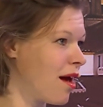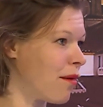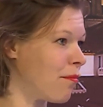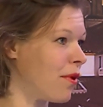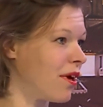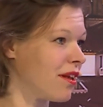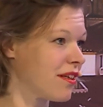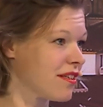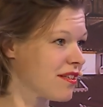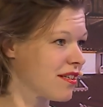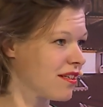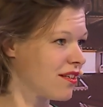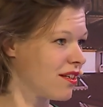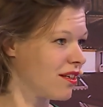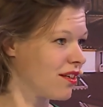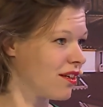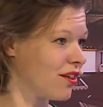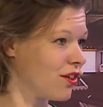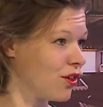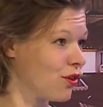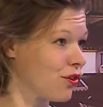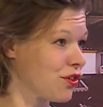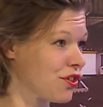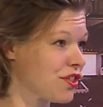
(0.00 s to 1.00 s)
But
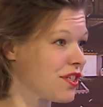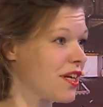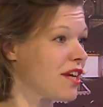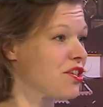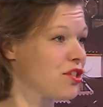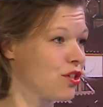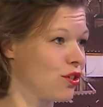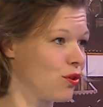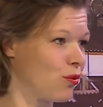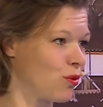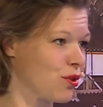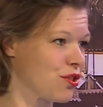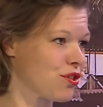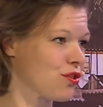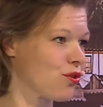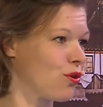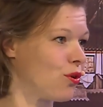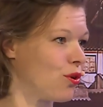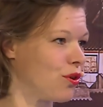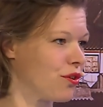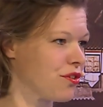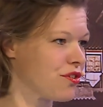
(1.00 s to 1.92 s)
your session was called